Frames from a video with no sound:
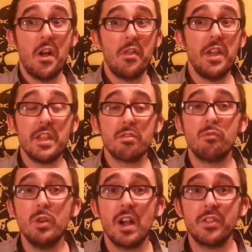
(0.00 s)
they
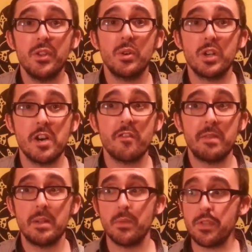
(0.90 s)
threw out the old
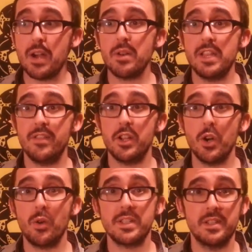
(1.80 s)
government without even
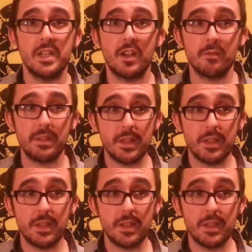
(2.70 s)
going to the government.